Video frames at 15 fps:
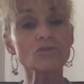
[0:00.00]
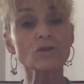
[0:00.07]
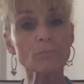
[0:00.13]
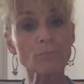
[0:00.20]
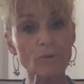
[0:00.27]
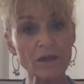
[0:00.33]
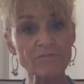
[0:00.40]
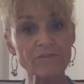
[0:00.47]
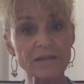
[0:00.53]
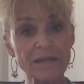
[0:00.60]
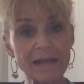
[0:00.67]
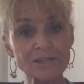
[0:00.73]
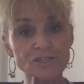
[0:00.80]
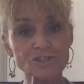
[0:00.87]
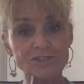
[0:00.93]
their private
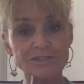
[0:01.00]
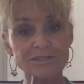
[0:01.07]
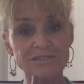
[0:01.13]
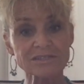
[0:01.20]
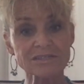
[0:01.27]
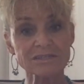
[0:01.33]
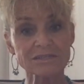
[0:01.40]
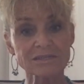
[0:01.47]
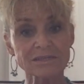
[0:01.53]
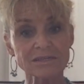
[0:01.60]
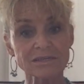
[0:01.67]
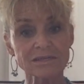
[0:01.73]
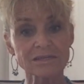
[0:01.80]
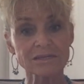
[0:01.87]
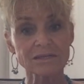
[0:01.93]
actions?
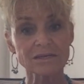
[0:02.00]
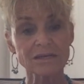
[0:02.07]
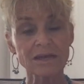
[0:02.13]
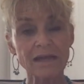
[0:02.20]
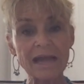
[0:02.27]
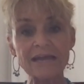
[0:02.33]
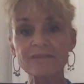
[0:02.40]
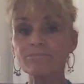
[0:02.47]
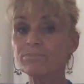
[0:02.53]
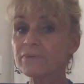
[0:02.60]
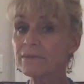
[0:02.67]
And